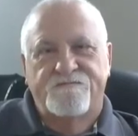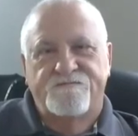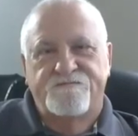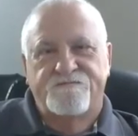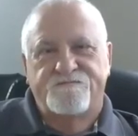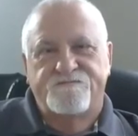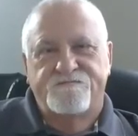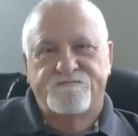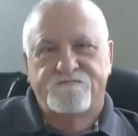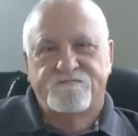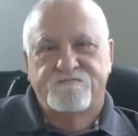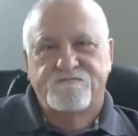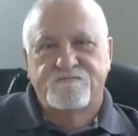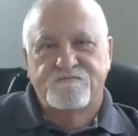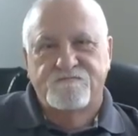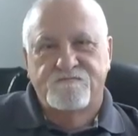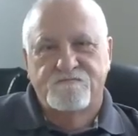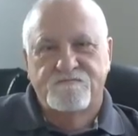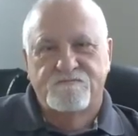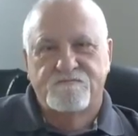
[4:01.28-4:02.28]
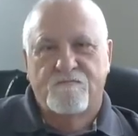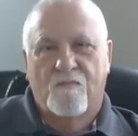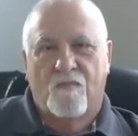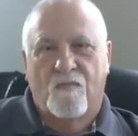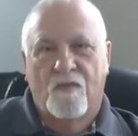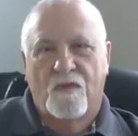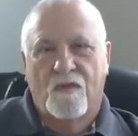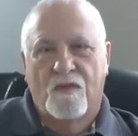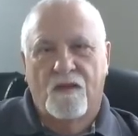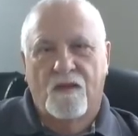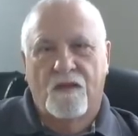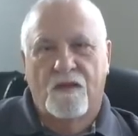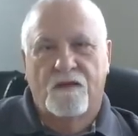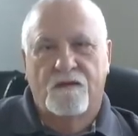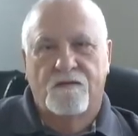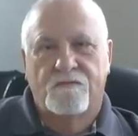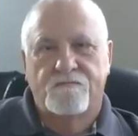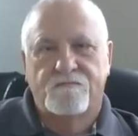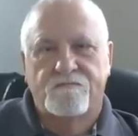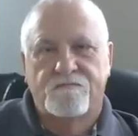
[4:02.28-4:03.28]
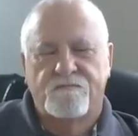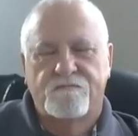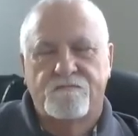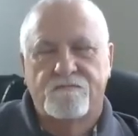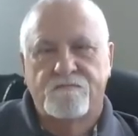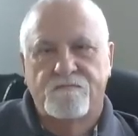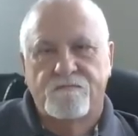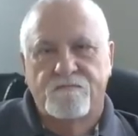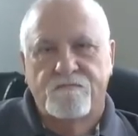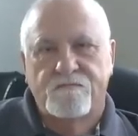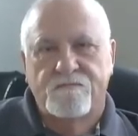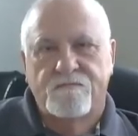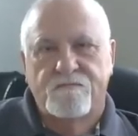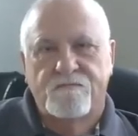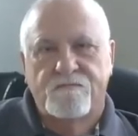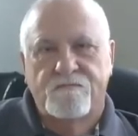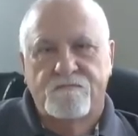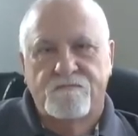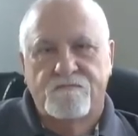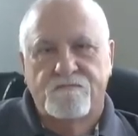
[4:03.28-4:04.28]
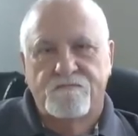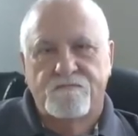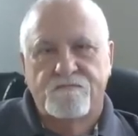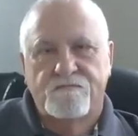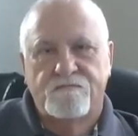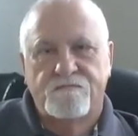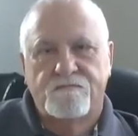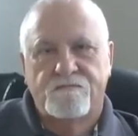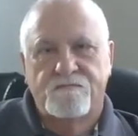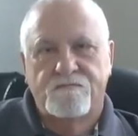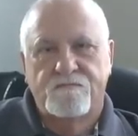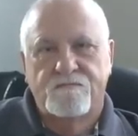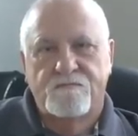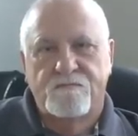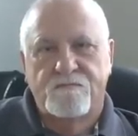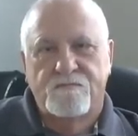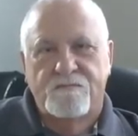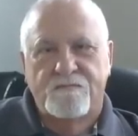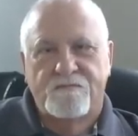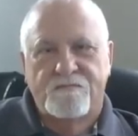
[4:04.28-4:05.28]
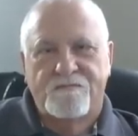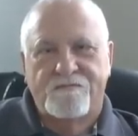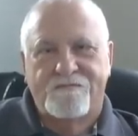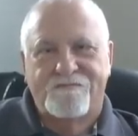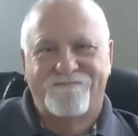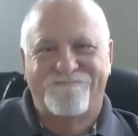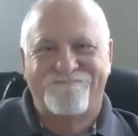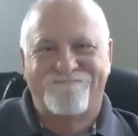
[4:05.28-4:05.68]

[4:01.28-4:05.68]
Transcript: No words are spoken by the person on screen.